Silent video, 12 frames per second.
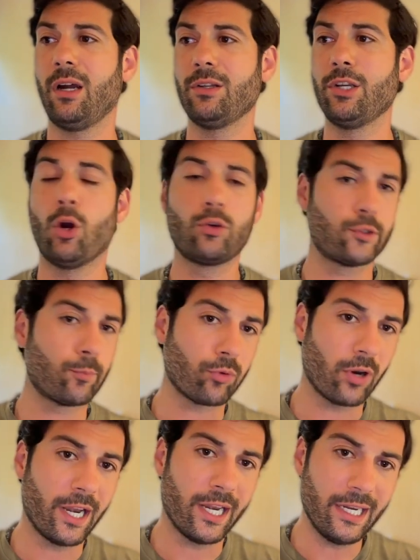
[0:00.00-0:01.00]
no
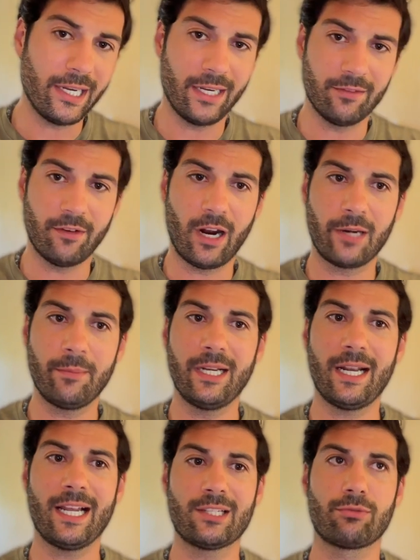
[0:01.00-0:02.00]
spray
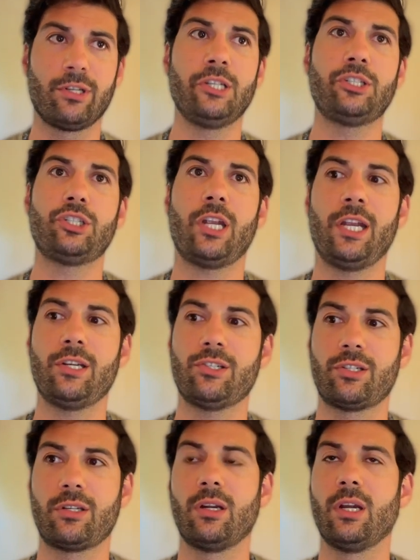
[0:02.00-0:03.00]
environment has really
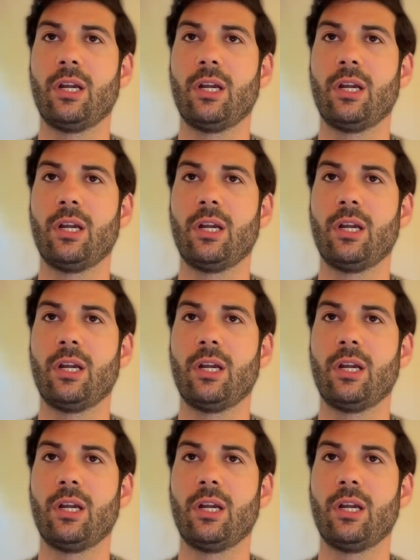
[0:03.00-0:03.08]
changed